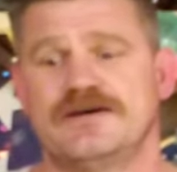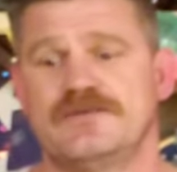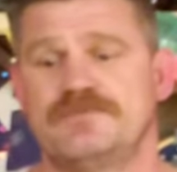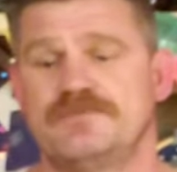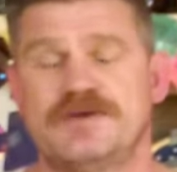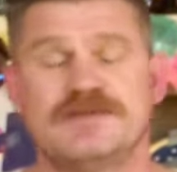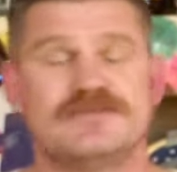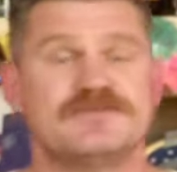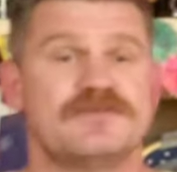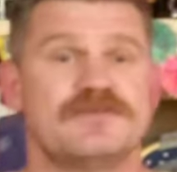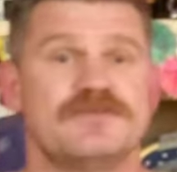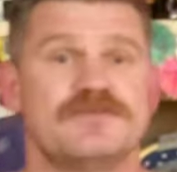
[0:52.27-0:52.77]

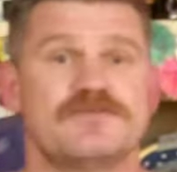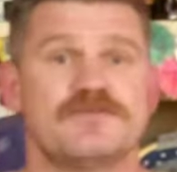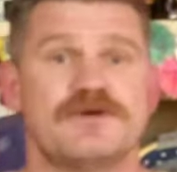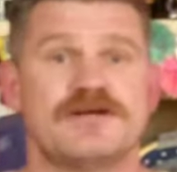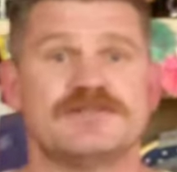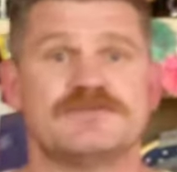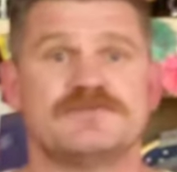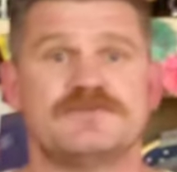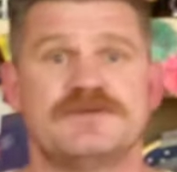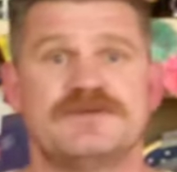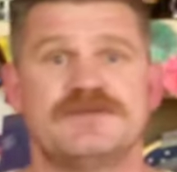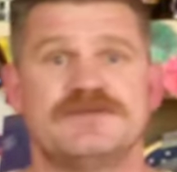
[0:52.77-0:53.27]
basically the
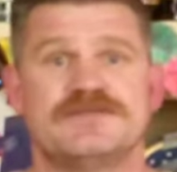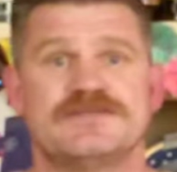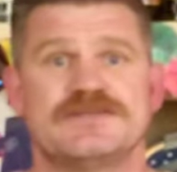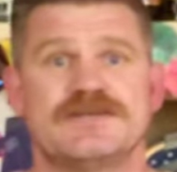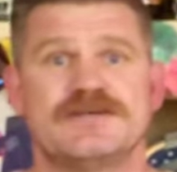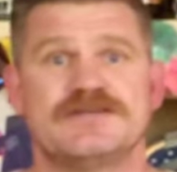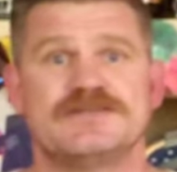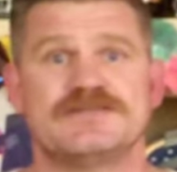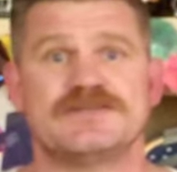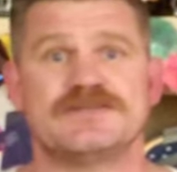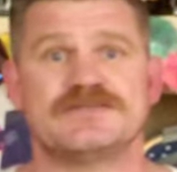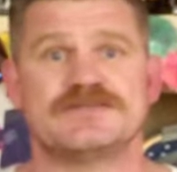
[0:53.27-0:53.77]
recipe. He
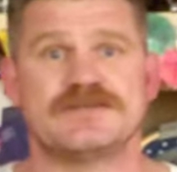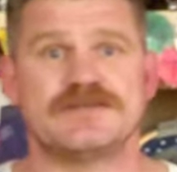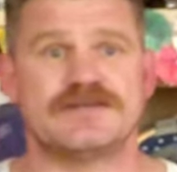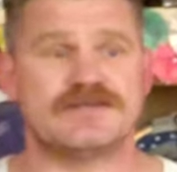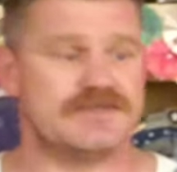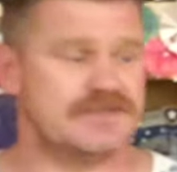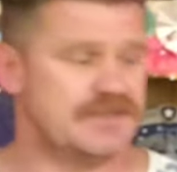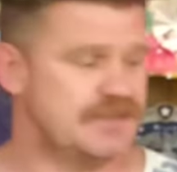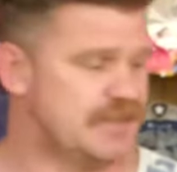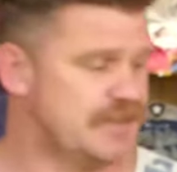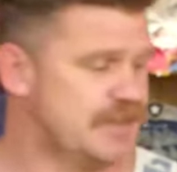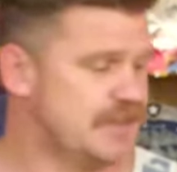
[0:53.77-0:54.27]
says it's
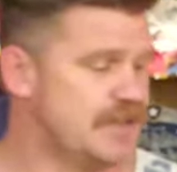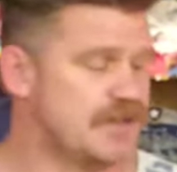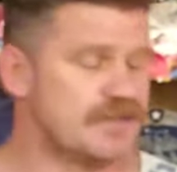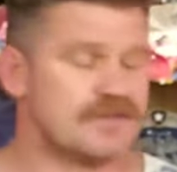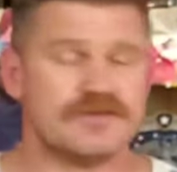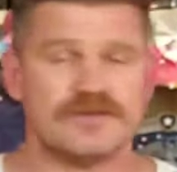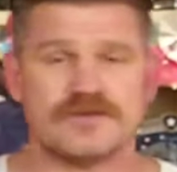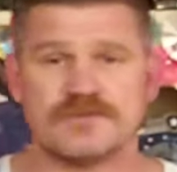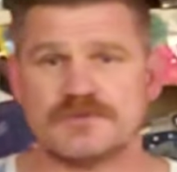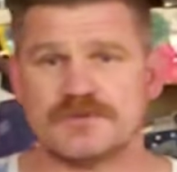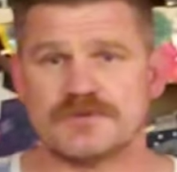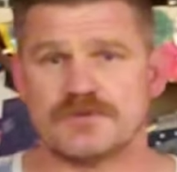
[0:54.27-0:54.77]
a
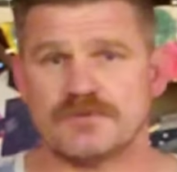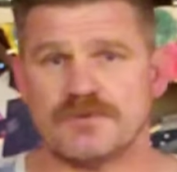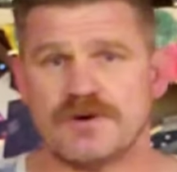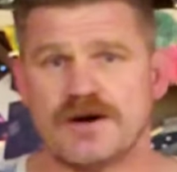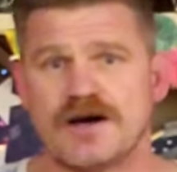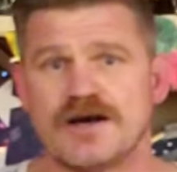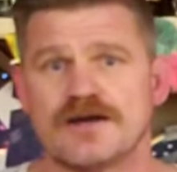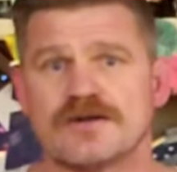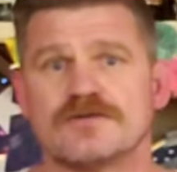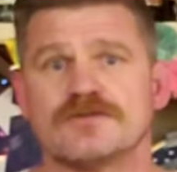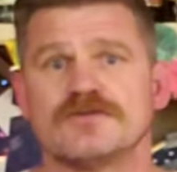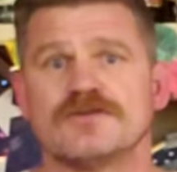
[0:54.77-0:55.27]
little bit of
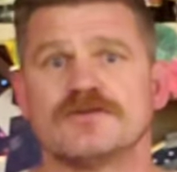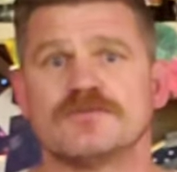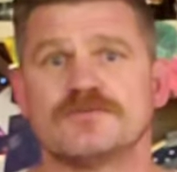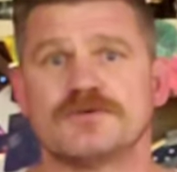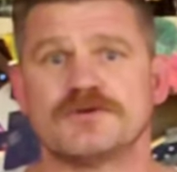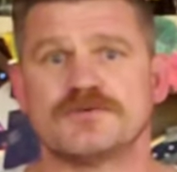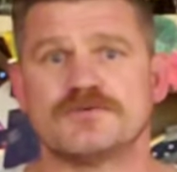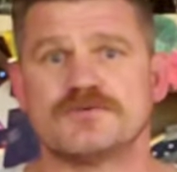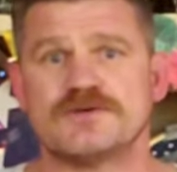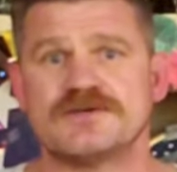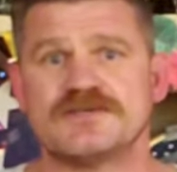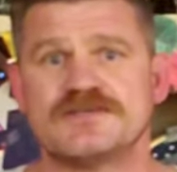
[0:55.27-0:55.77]
water, a little
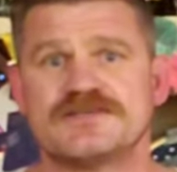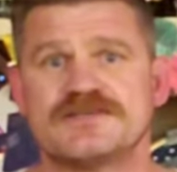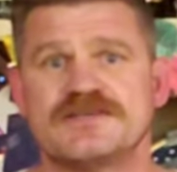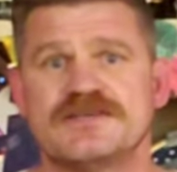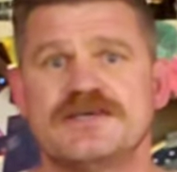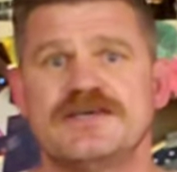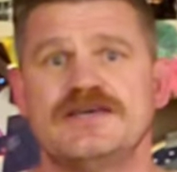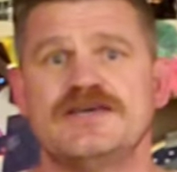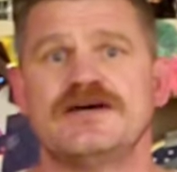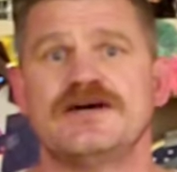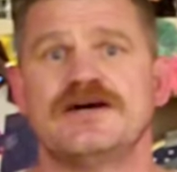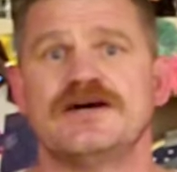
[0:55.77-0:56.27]
bit of
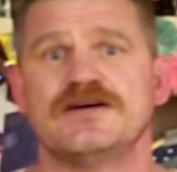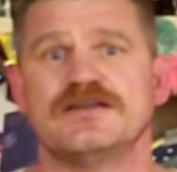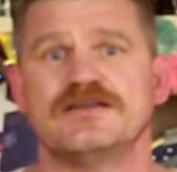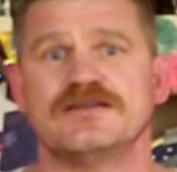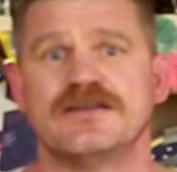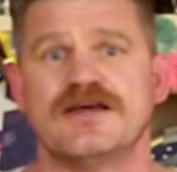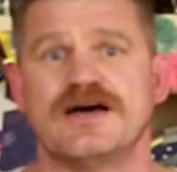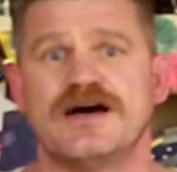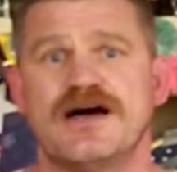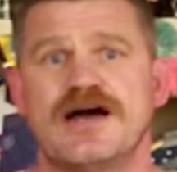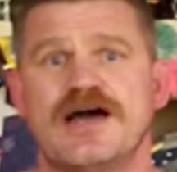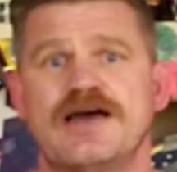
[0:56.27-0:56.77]
whiskey, a
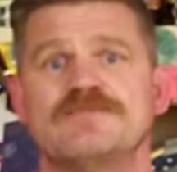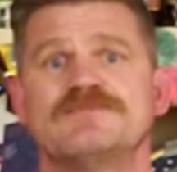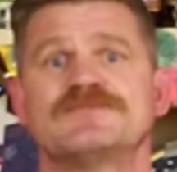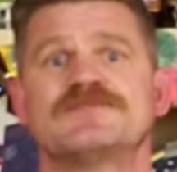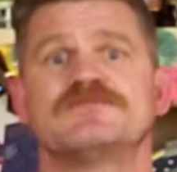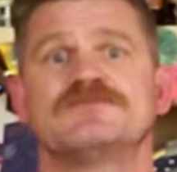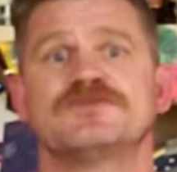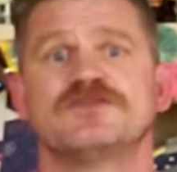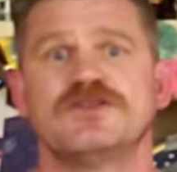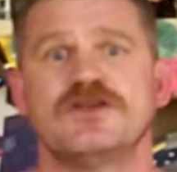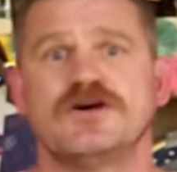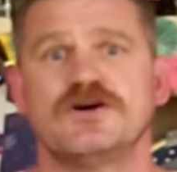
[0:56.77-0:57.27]
lime,
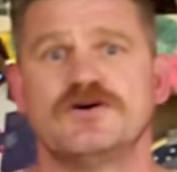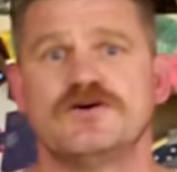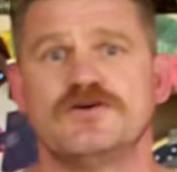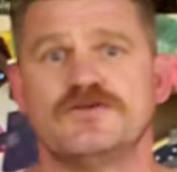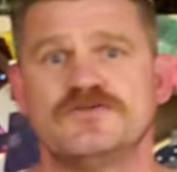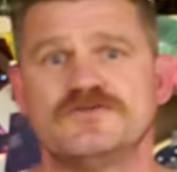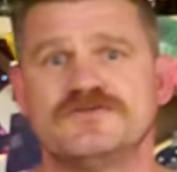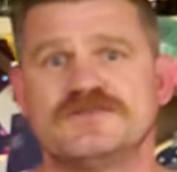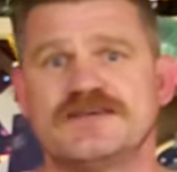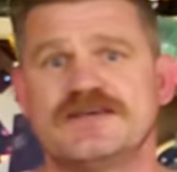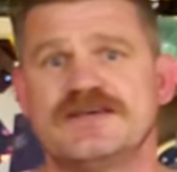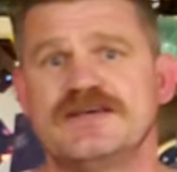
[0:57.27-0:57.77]
some
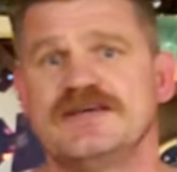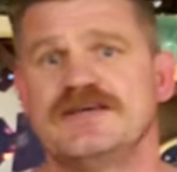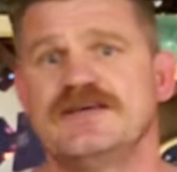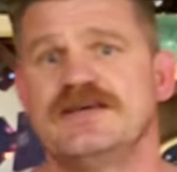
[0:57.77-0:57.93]
cloves.